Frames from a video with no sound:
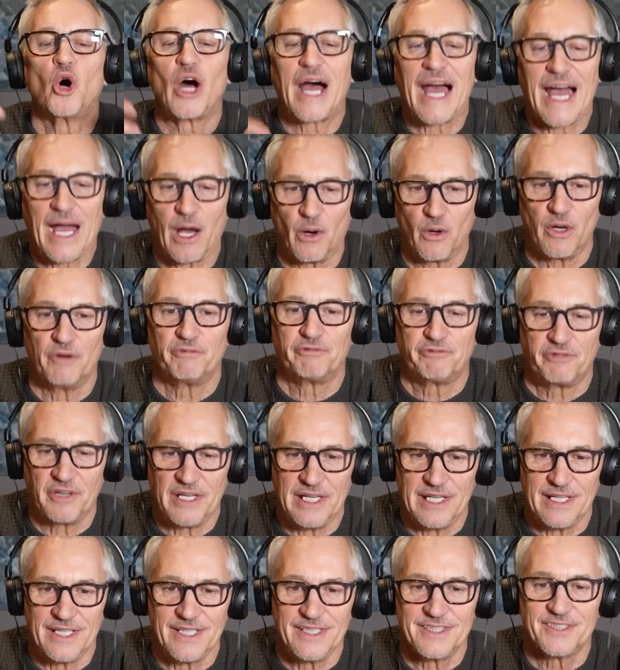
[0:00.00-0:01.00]
our
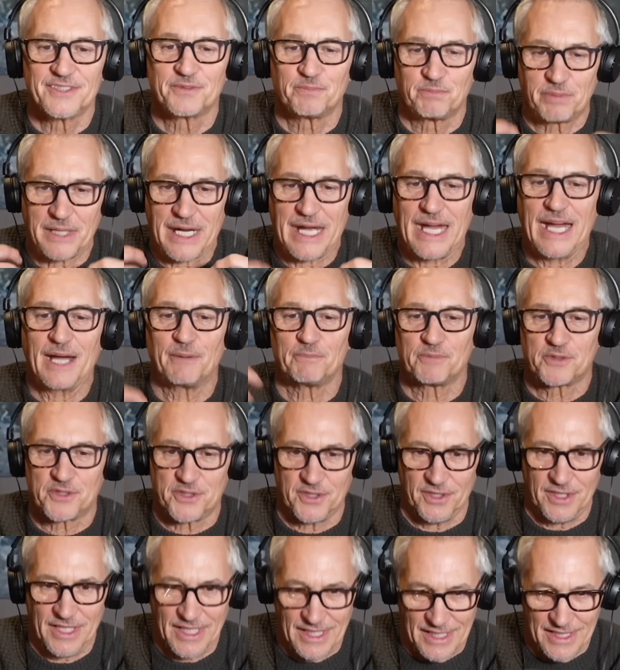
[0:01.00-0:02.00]
feelings, perhaps,
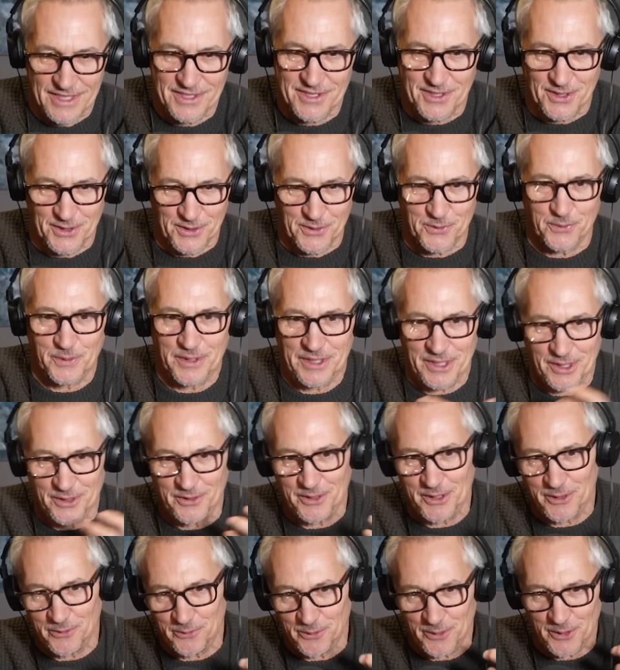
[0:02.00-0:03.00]
than his, because we don't
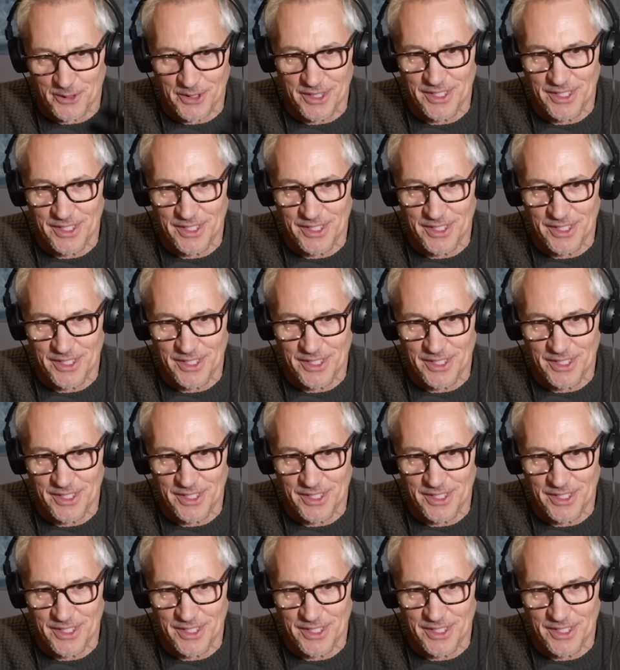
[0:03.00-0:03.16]
know what...